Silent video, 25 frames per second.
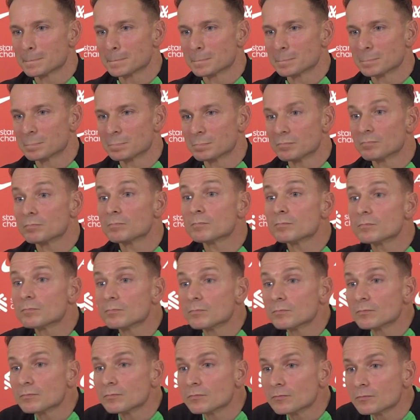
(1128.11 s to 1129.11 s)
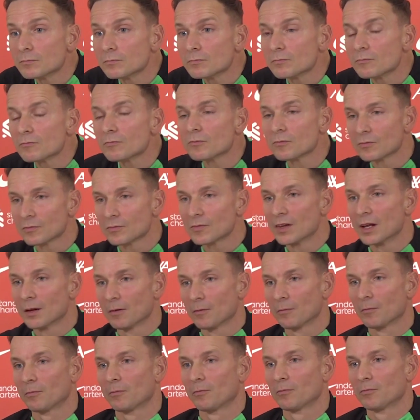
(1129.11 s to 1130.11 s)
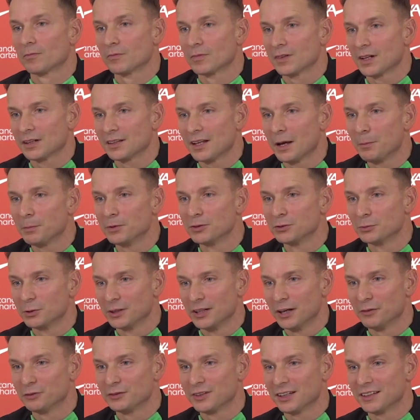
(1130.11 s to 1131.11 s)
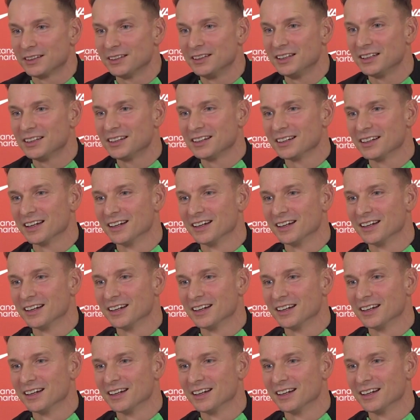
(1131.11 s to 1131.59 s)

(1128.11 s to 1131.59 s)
I mean, the, the, last, the last yeah. bit was... That happens year after. year.